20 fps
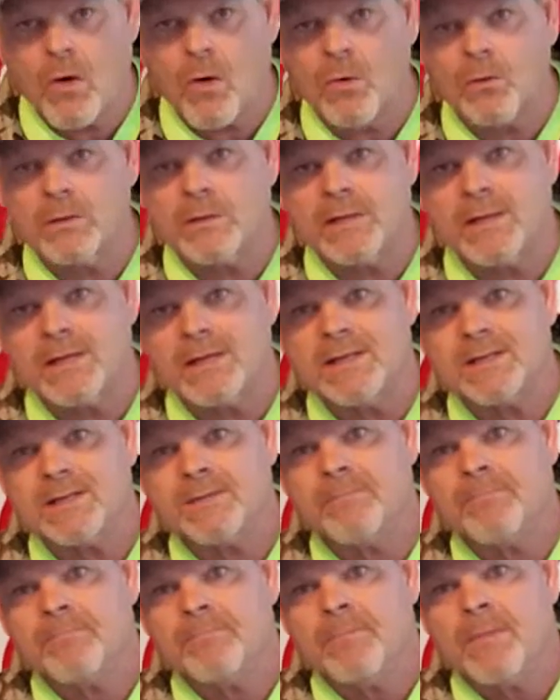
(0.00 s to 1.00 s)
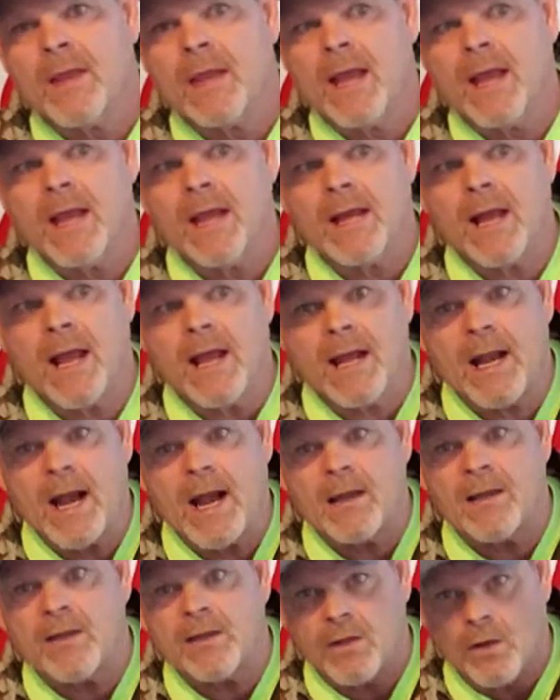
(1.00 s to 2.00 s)
cold it is, and
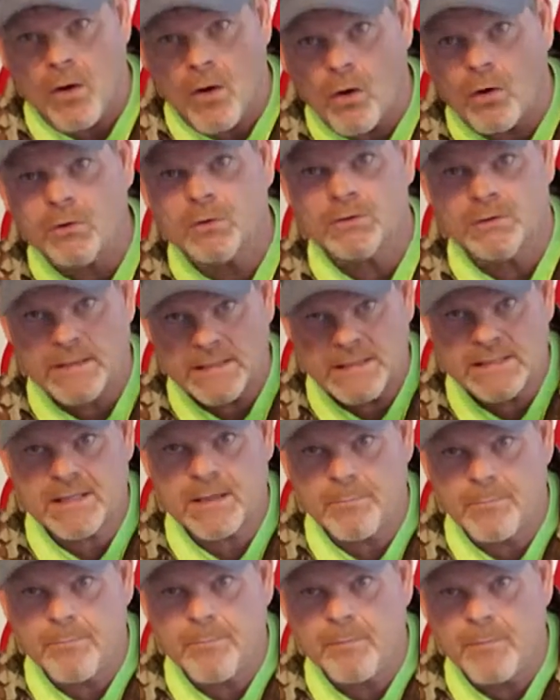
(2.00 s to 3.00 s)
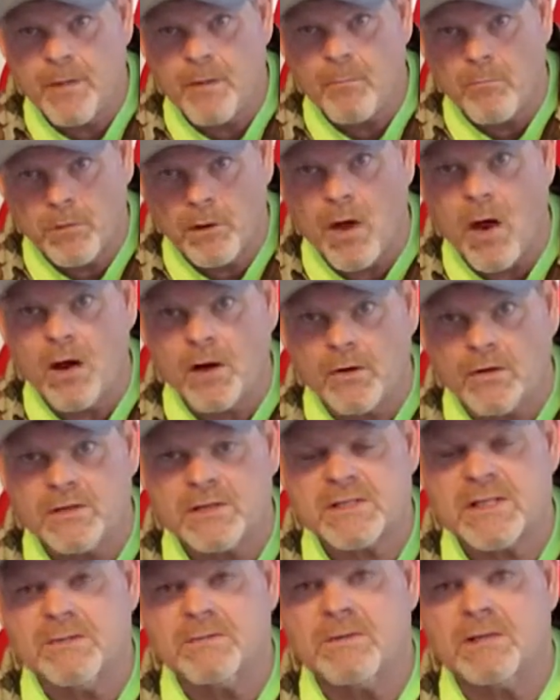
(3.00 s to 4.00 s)
the colder it is, the longer it
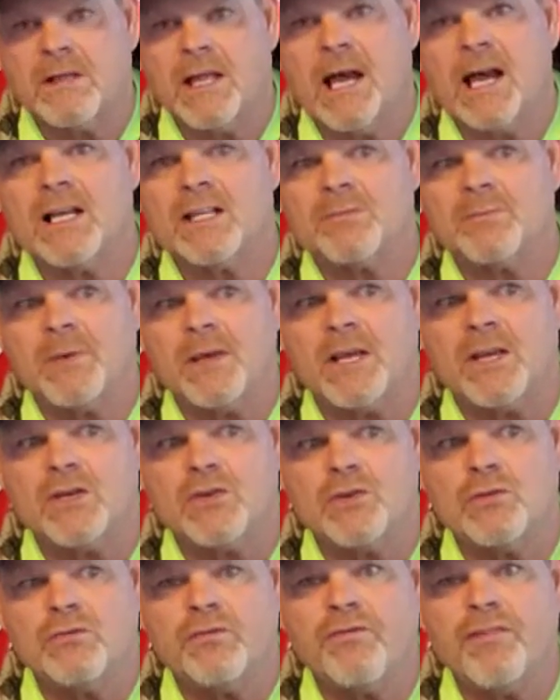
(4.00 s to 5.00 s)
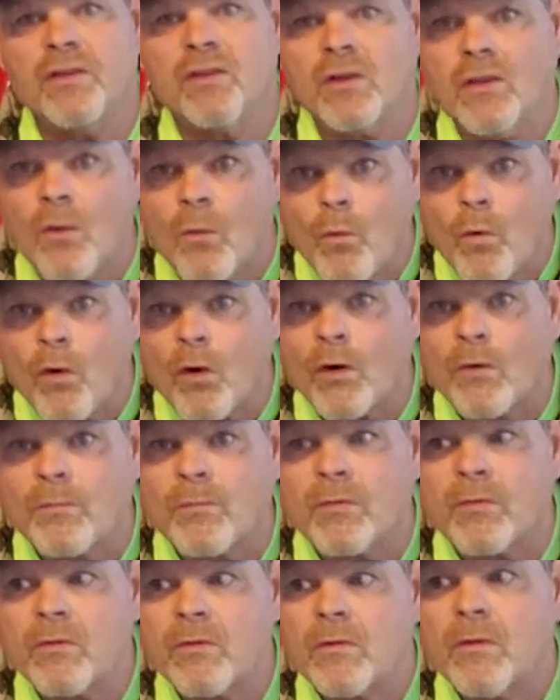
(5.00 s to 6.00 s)
seems to last because you feel the
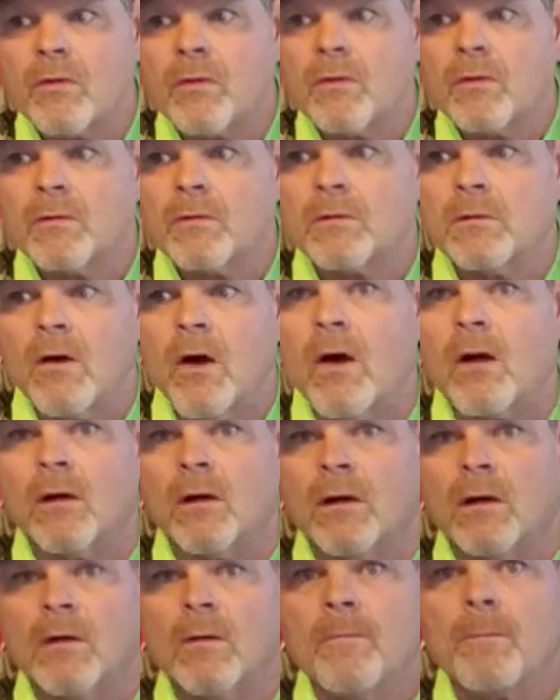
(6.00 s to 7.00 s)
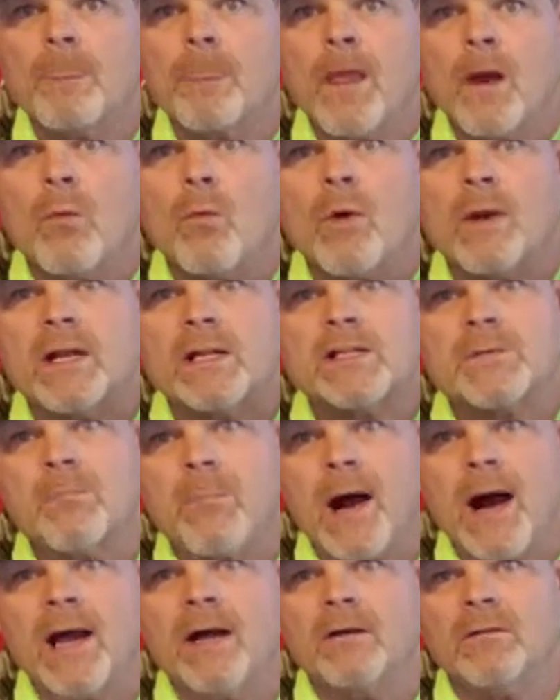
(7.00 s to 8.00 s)
warmth longer. When it's
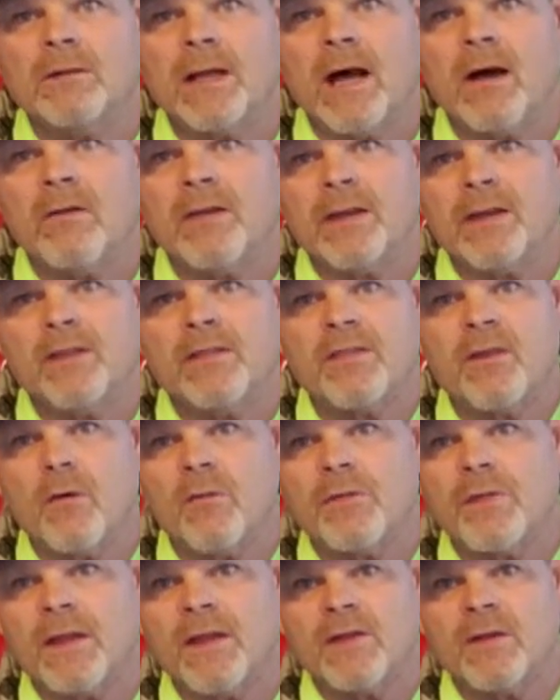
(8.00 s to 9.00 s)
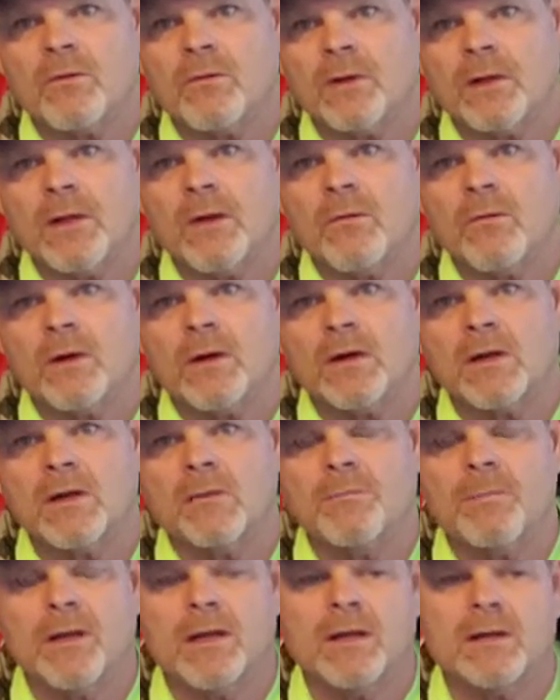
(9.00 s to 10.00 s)
mild out, you don't think they're really
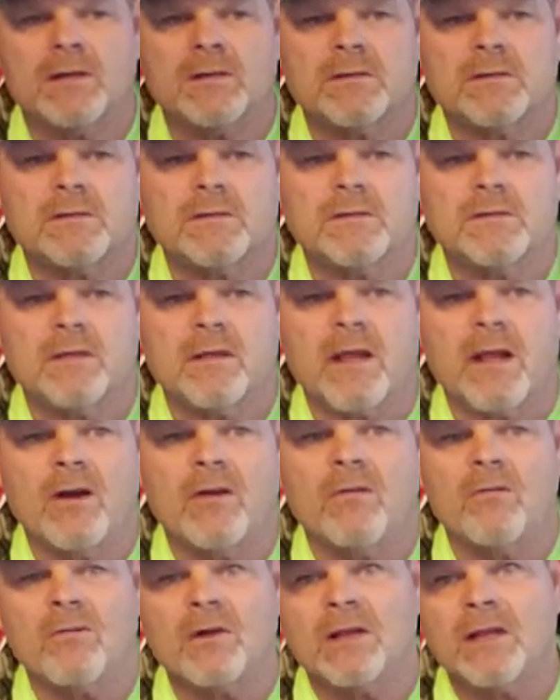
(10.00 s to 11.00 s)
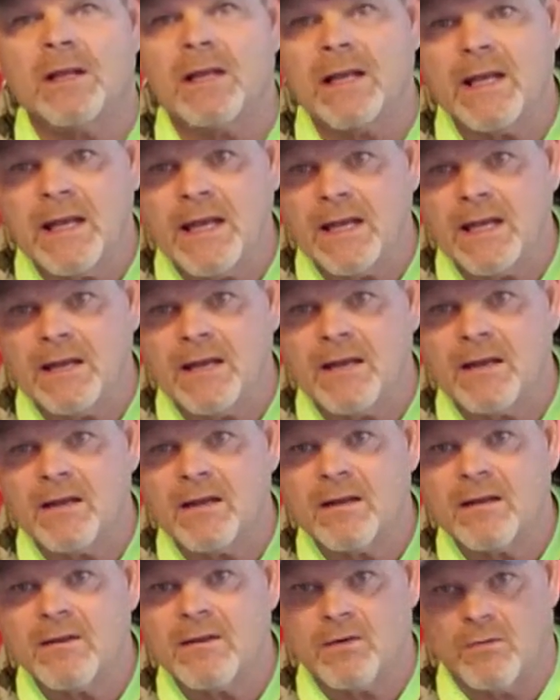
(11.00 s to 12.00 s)
working because they don't really need
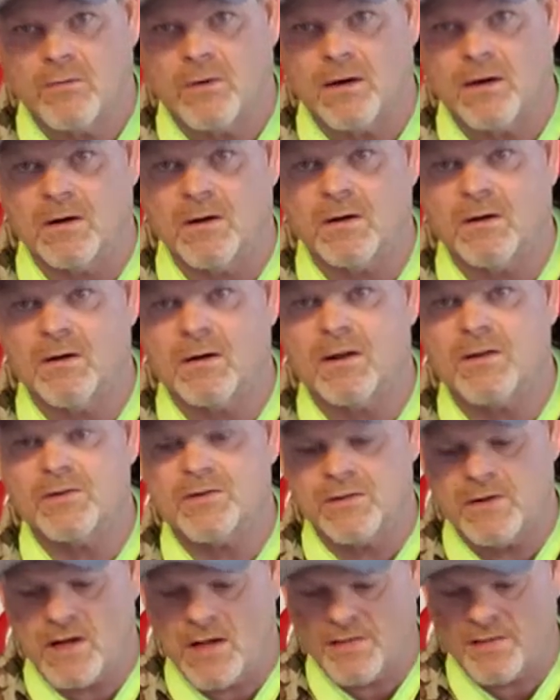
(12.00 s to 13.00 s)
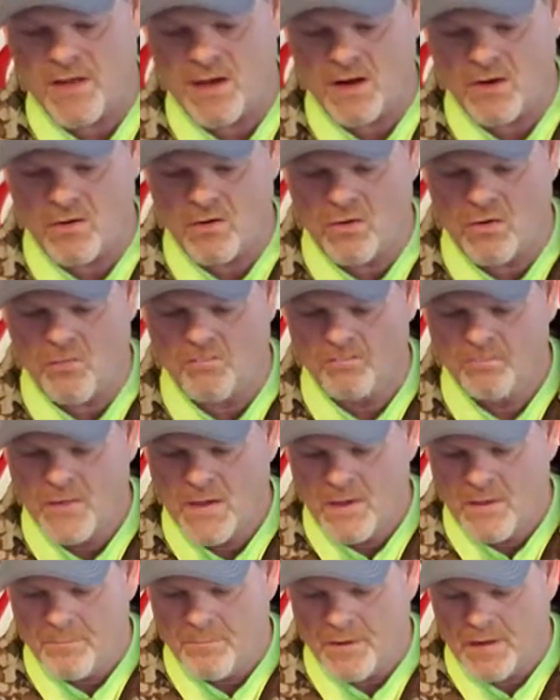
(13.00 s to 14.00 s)
to work because you're not that cold.
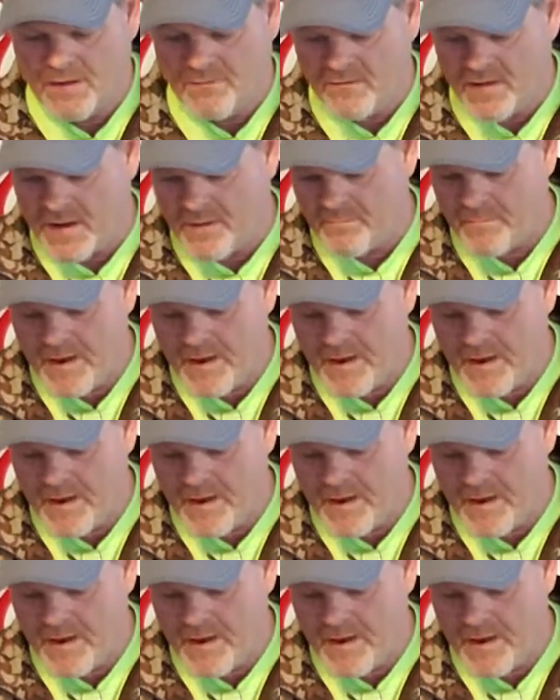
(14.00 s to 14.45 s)
But I've got